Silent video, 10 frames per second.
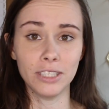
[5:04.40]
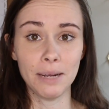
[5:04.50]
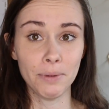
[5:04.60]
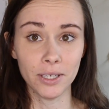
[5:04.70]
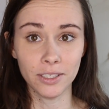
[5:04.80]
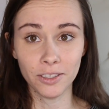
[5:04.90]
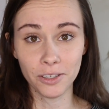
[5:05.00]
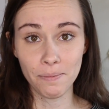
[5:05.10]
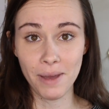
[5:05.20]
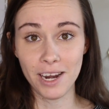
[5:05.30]
diapers
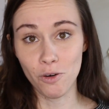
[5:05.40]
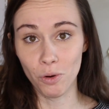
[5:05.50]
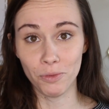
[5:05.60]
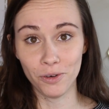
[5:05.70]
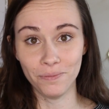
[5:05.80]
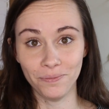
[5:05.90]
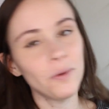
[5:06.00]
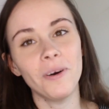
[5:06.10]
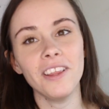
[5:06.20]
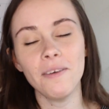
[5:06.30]
remain normal.
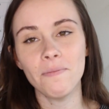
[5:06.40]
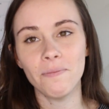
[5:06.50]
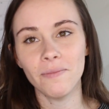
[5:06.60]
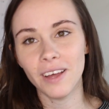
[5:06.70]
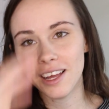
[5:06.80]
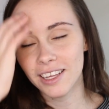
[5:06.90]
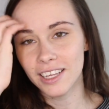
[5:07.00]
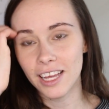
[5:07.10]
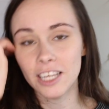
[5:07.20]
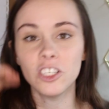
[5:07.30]

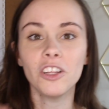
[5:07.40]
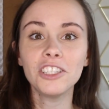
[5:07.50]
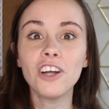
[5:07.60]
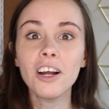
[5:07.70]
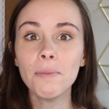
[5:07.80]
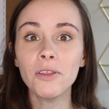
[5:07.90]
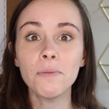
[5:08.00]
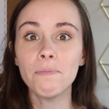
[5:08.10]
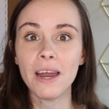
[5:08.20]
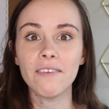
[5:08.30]
So let's talk about
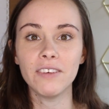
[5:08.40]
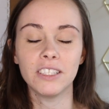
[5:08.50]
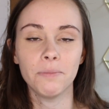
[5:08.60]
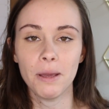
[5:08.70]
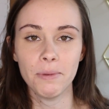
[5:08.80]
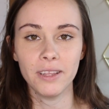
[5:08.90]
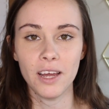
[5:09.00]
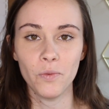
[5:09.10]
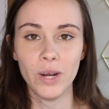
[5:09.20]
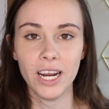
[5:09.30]
the benefits of
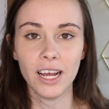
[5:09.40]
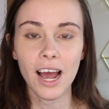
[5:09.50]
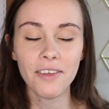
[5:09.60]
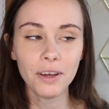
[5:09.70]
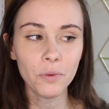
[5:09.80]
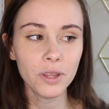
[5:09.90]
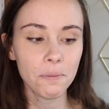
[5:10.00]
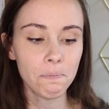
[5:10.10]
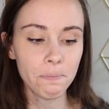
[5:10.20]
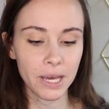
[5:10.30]
baby-led weaning. I think one
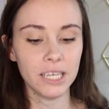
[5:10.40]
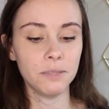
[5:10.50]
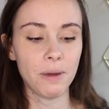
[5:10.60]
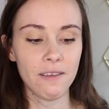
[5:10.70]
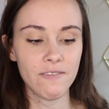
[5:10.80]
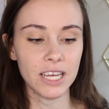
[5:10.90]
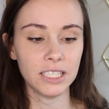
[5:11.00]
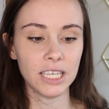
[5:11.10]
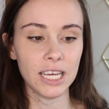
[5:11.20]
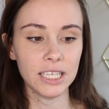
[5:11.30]
of the biggest
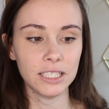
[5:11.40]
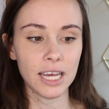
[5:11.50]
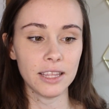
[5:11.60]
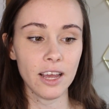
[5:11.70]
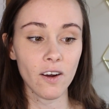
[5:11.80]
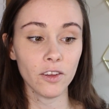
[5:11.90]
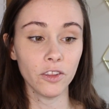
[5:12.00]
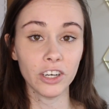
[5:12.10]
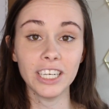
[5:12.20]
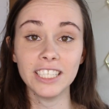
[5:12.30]
benefits is that they are
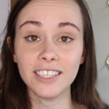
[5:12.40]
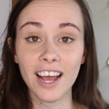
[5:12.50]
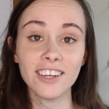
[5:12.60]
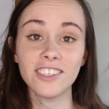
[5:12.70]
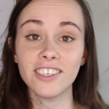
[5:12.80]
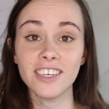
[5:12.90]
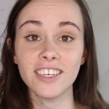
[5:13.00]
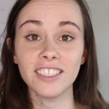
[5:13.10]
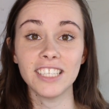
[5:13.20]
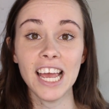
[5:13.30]
learning
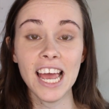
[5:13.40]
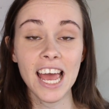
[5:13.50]
textures